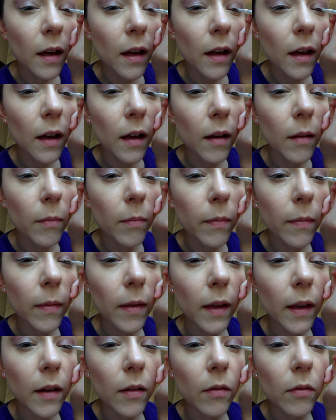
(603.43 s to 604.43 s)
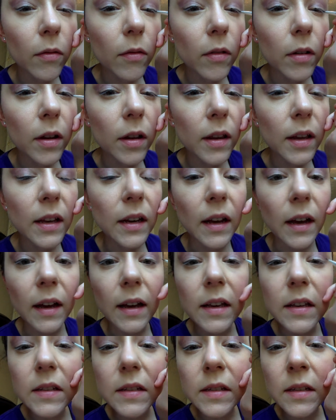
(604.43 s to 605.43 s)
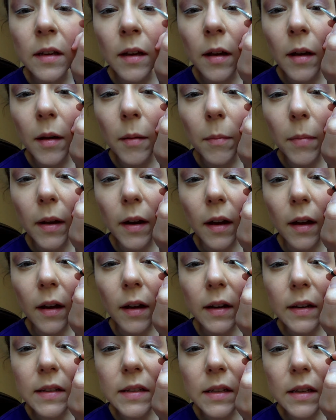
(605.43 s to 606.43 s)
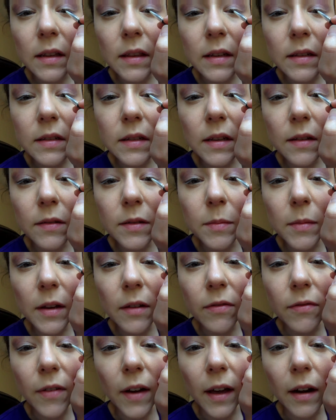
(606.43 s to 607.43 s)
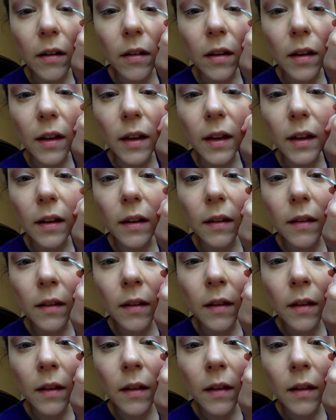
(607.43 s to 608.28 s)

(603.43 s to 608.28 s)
and really nice. But honestly, this gives me a finer line.